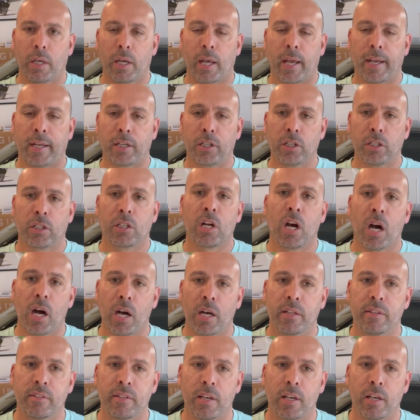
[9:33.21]
and good
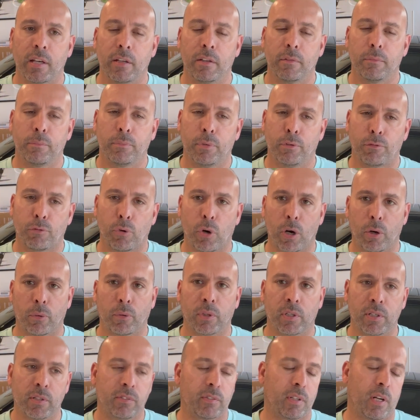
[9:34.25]
content before I
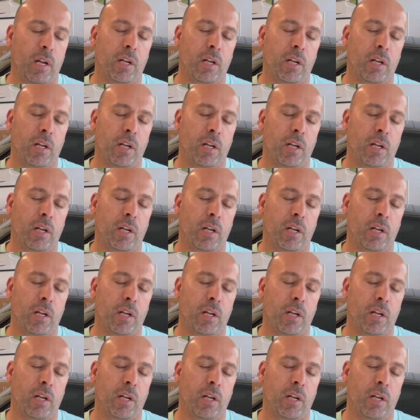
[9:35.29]
release it.